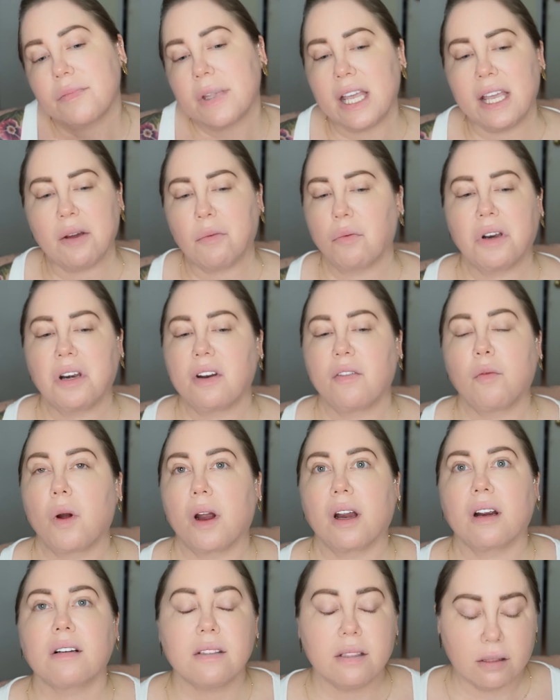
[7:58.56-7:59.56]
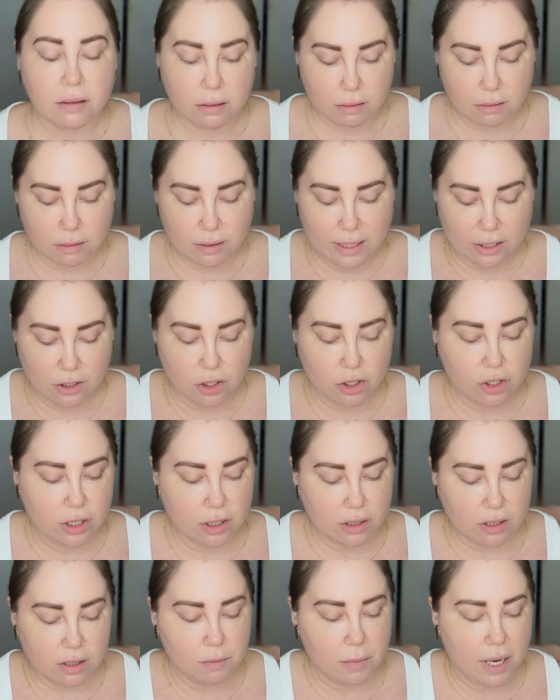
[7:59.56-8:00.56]
it wouldn't have worked. That's
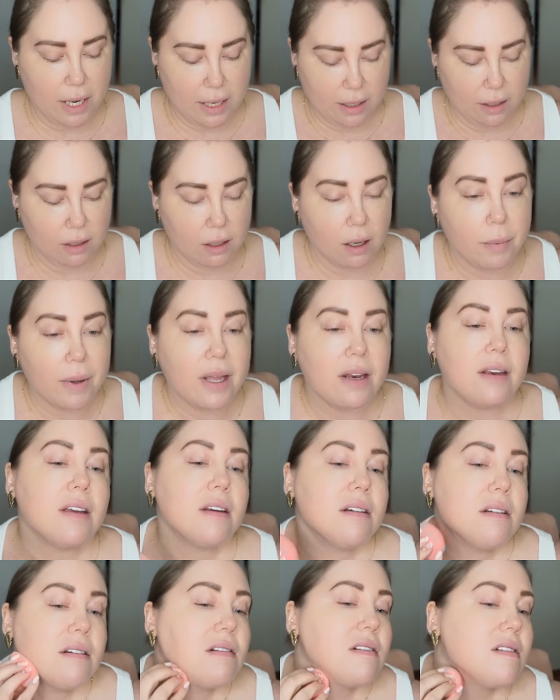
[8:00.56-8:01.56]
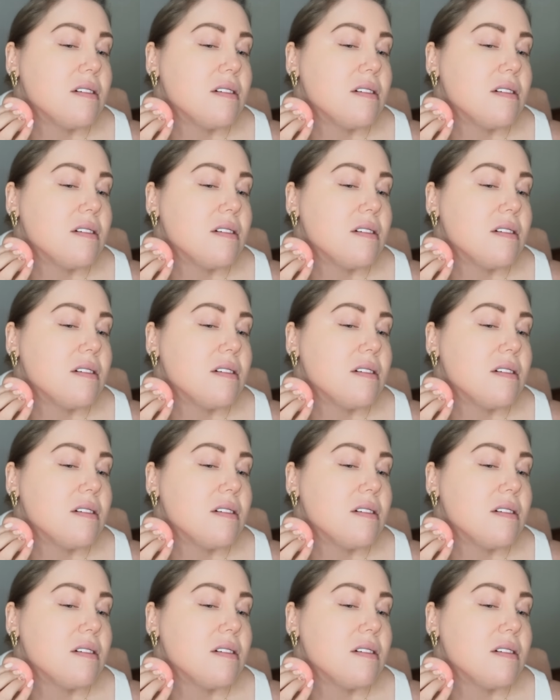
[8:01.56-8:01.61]
just my opinion.